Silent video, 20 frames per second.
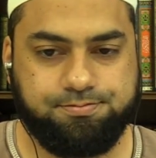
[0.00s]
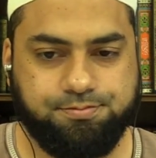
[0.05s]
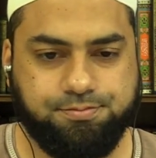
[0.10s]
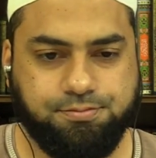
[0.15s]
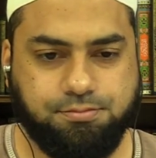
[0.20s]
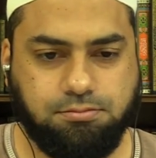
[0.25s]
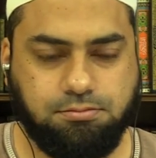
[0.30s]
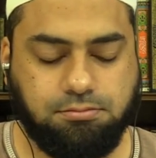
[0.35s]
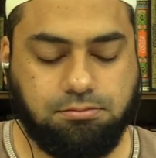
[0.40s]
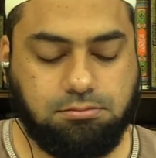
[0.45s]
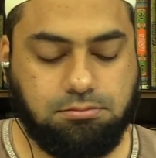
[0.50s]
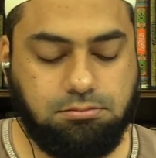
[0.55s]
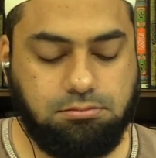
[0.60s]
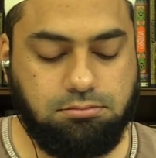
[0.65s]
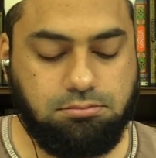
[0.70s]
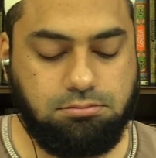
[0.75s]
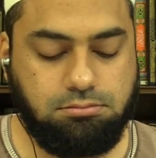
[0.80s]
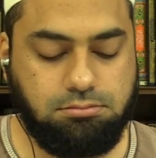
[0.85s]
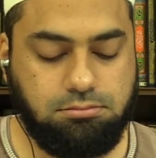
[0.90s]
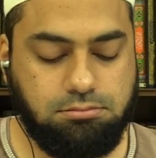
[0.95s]

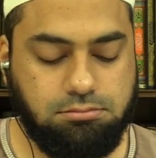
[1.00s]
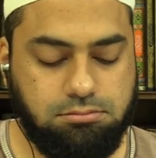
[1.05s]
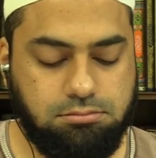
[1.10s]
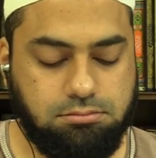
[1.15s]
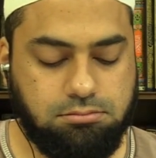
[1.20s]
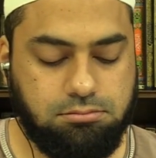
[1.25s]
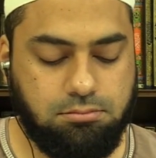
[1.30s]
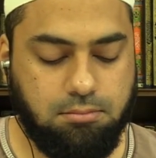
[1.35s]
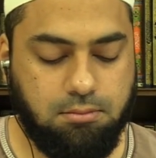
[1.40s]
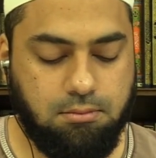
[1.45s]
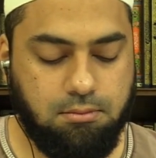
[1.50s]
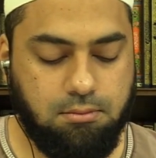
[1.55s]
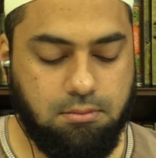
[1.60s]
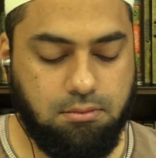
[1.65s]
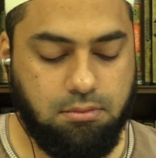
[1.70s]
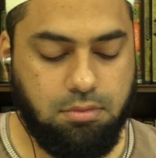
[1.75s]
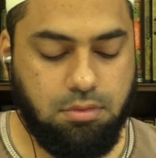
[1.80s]
(no one is talking)